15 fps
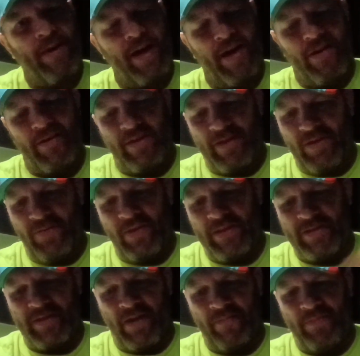about
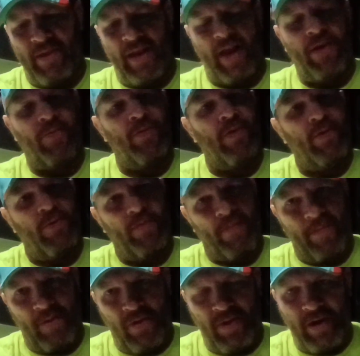doing something. I don't know if
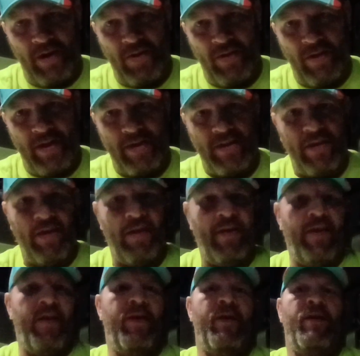I'm going to do it.
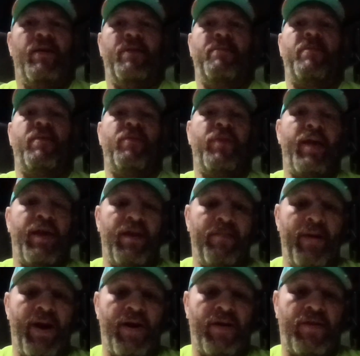Thinking
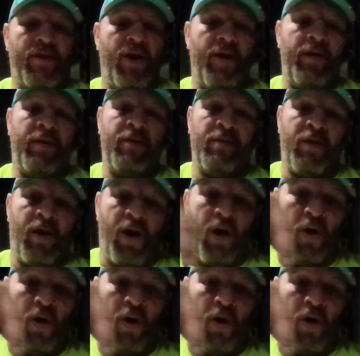about cutting a